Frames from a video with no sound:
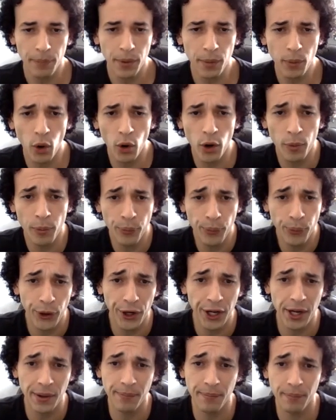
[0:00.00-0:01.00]
People are
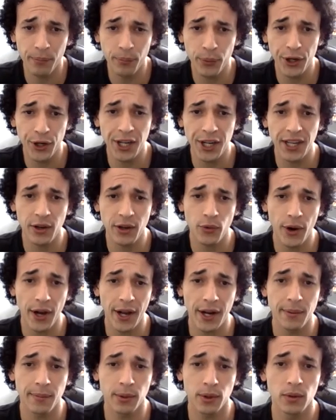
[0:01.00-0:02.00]
pretty
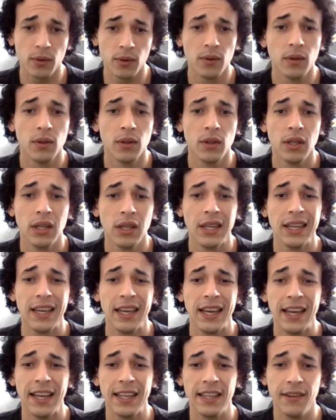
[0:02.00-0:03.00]
incredible
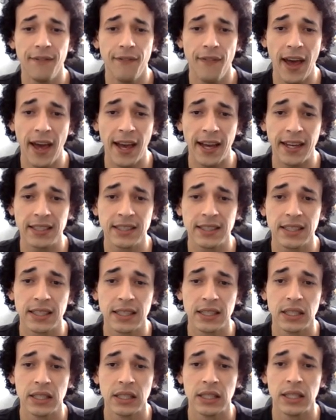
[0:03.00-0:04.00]
in the fact
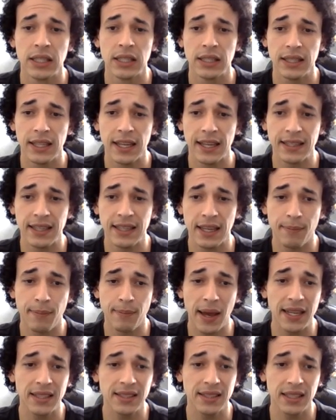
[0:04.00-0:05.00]
that they
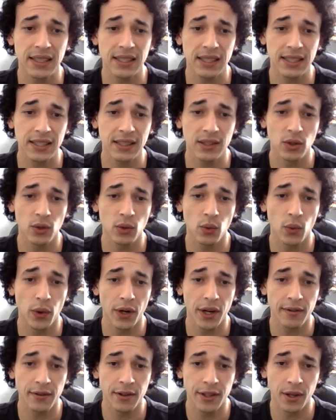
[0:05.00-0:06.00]
basically do
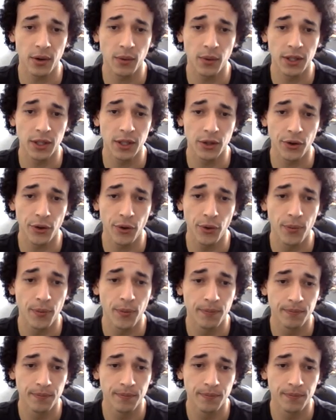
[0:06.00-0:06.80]
whatever they want to do.